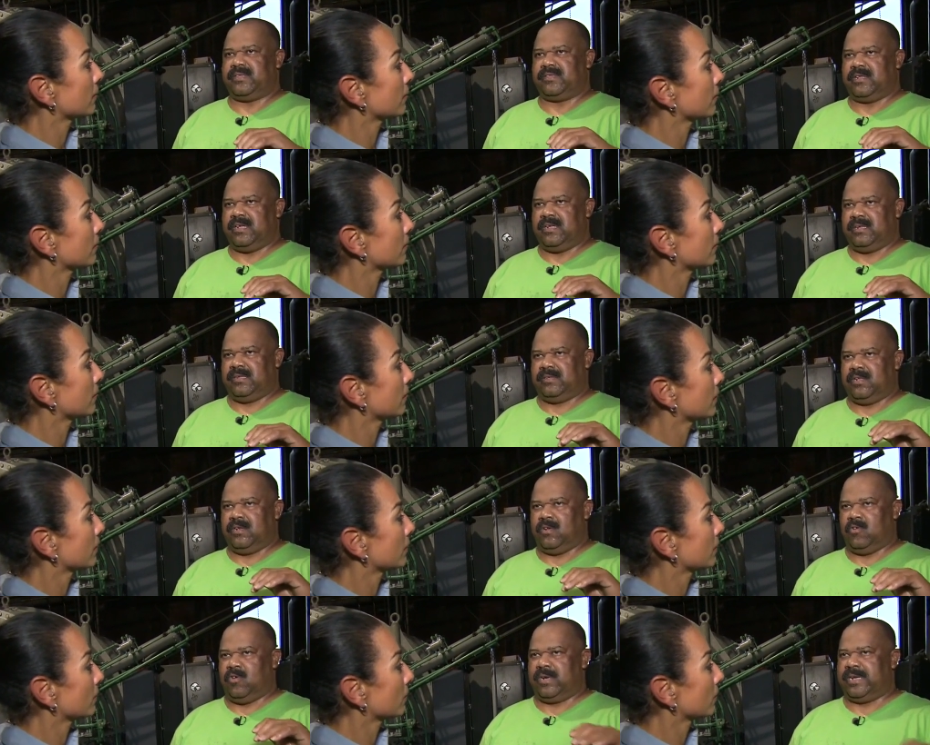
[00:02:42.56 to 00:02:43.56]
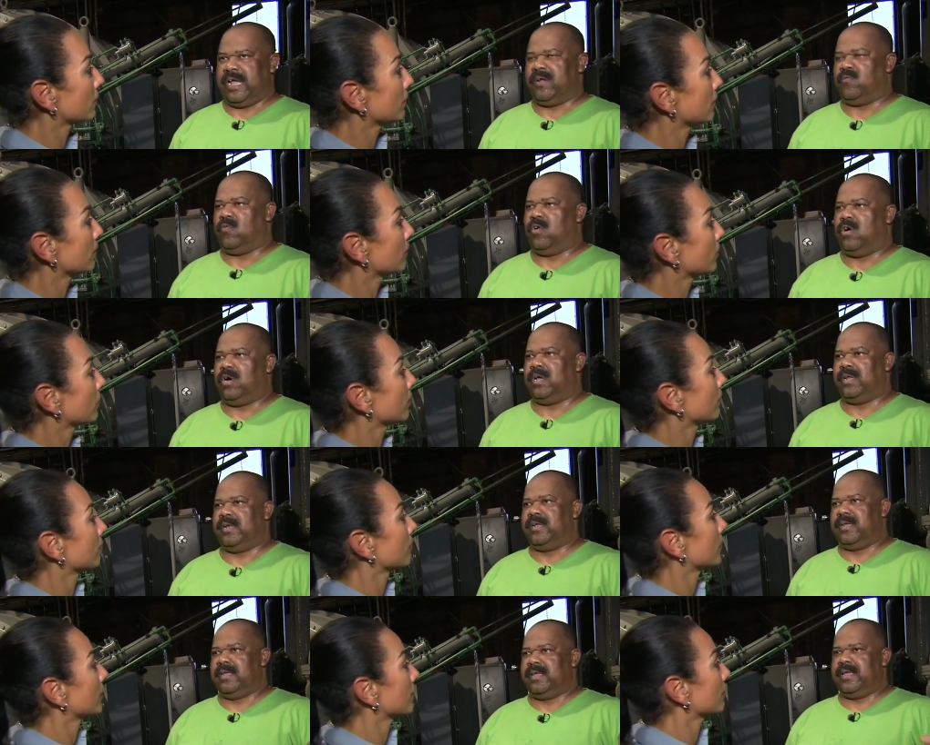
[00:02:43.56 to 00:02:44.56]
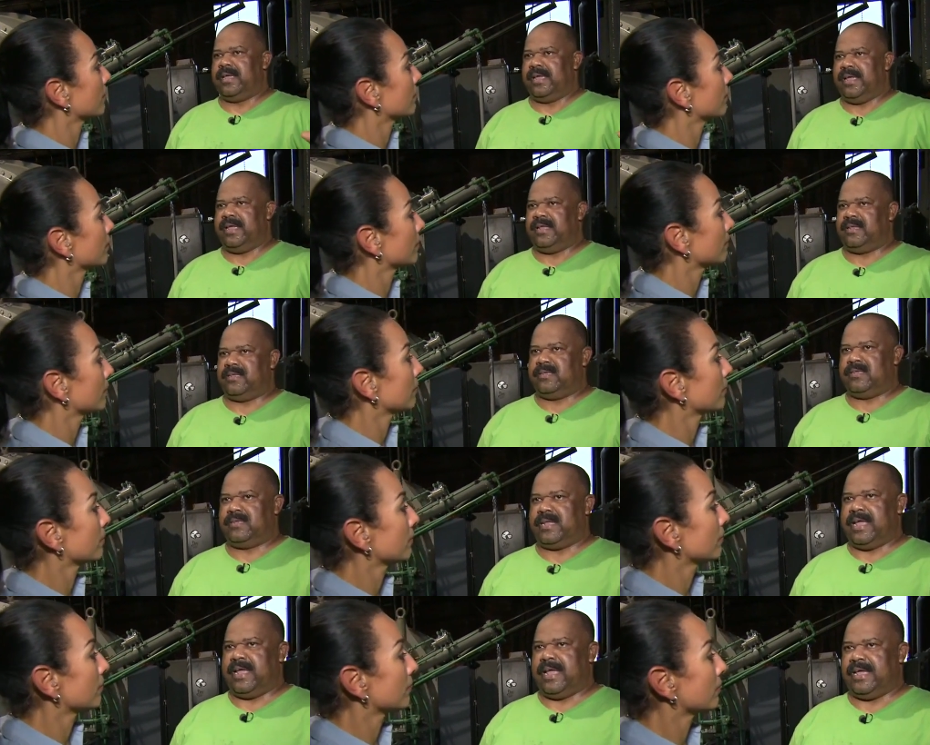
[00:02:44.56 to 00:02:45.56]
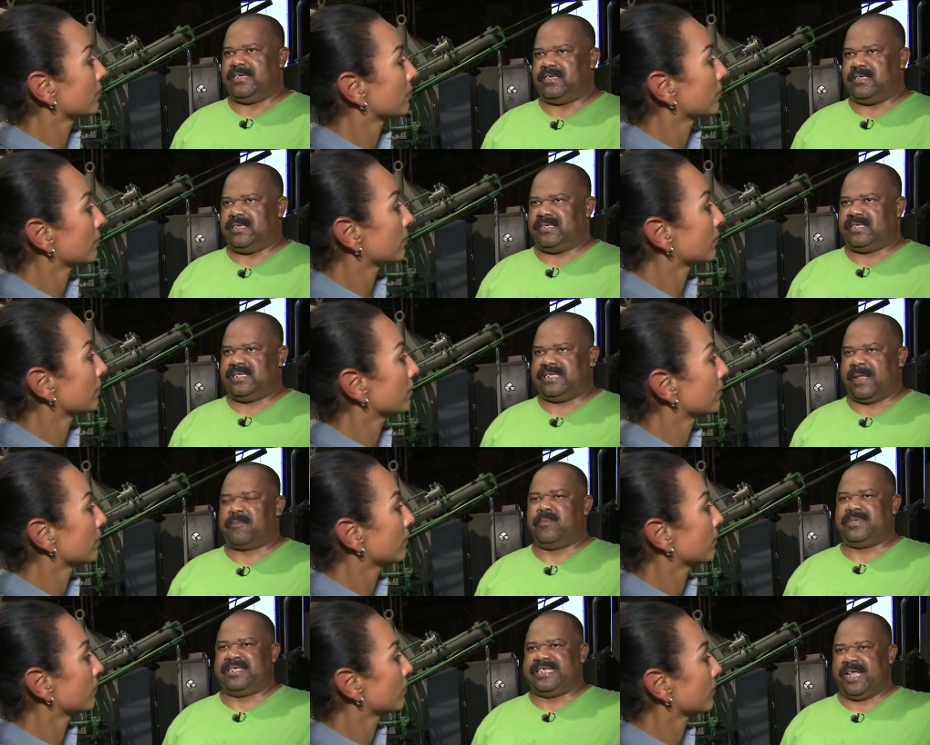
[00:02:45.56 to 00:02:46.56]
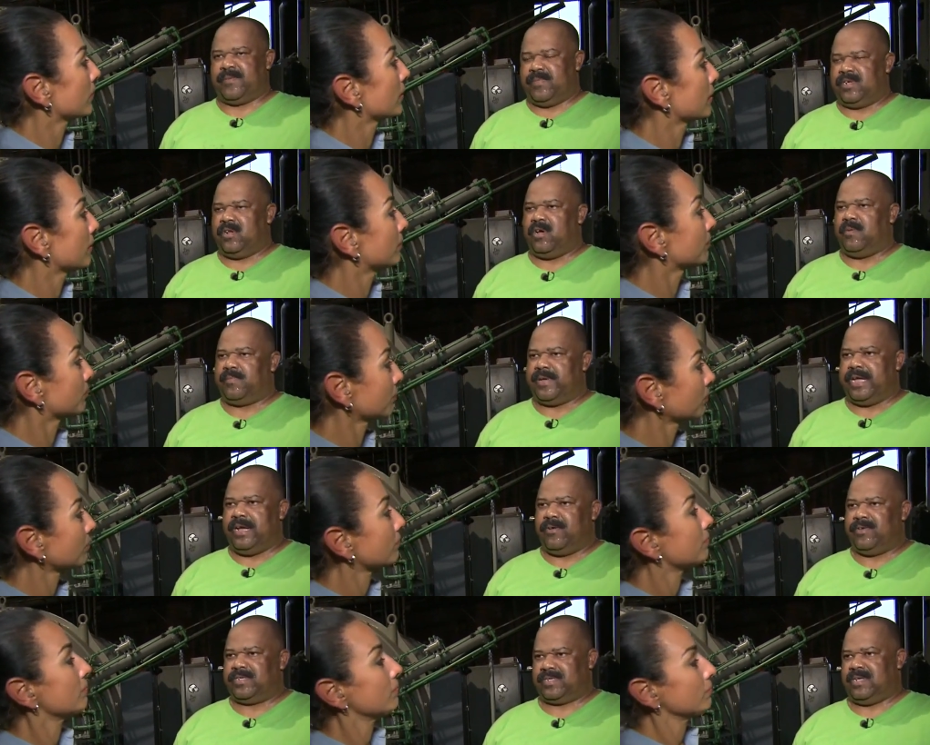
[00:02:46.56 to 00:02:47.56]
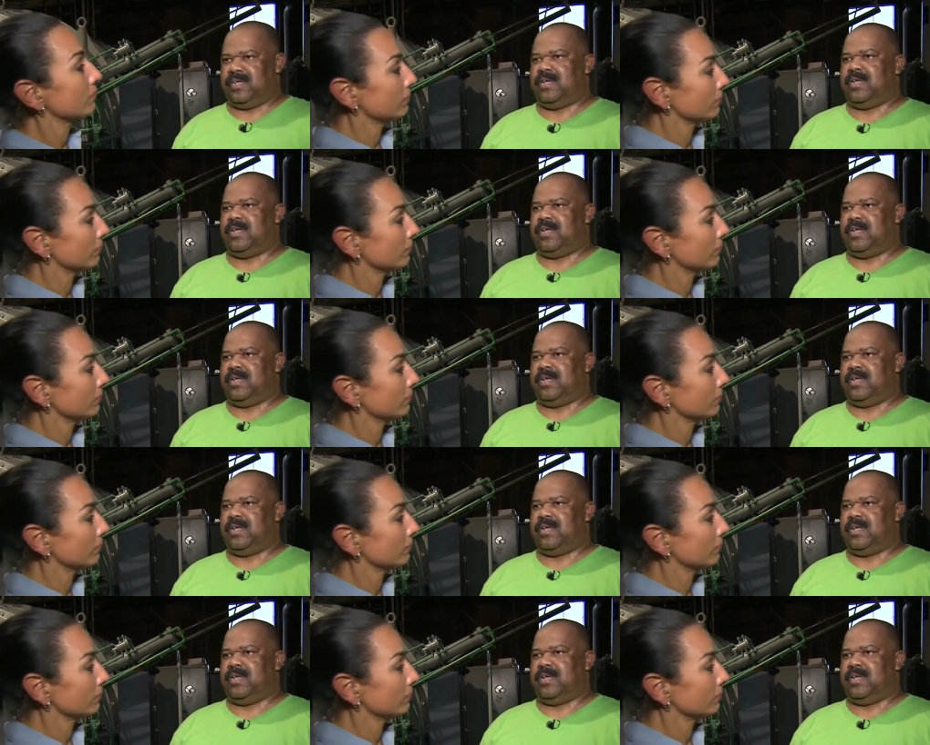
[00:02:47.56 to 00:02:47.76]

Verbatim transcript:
Speaker 1: the, the lower ninth ward, and St. Bernard Parish